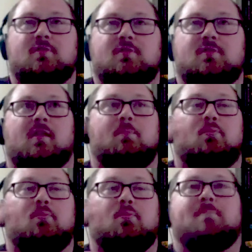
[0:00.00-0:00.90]
when you think
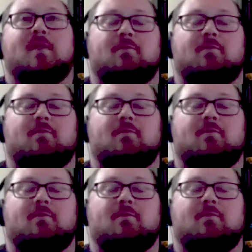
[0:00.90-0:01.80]
about like
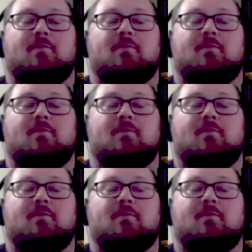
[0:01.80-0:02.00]
prepping for